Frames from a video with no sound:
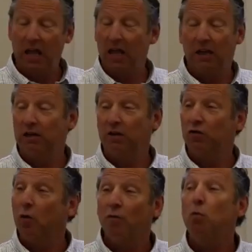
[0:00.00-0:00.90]
it
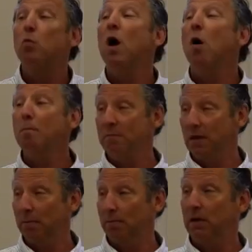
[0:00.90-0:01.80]
just overwhelmed
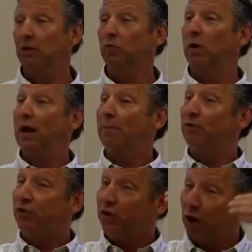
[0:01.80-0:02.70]
me because what I
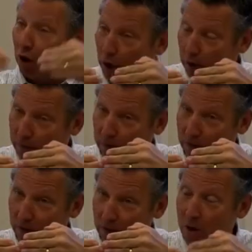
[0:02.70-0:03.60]
observed
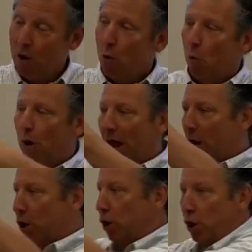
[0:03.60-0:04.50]
what I
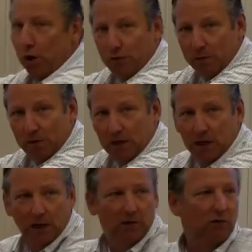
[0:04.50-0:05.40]
heard from
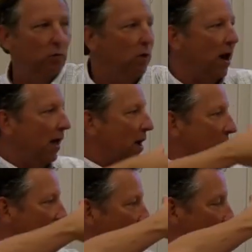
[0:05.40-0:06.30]
kids, what I
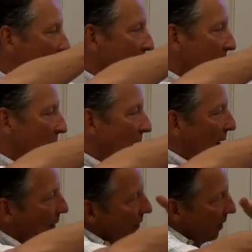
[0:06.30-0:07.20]
got to
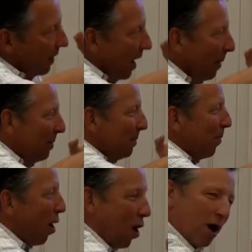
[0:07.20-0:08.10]
uh, kind of be
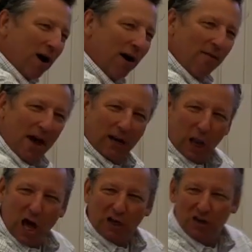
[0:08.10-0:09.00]
part of at
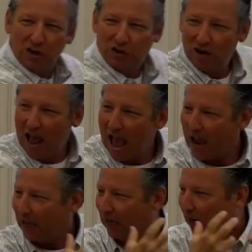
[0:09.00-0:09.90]
lunch and
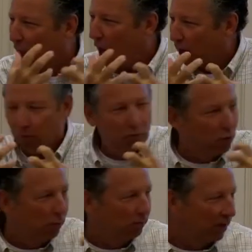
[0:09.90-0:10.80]
snack and in locker
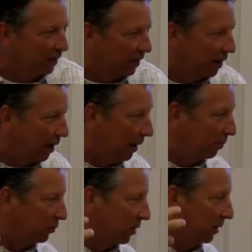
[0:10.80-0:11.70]
rooms and at
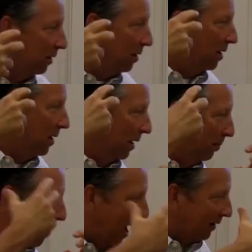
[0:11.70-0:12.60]
games and
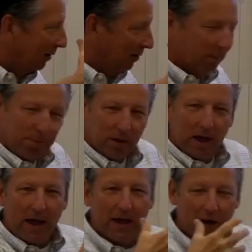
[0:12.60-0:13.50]
back to the
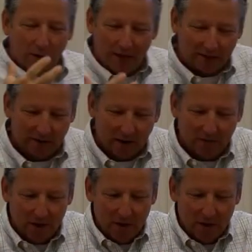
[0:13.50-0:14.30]
play and all that stuff.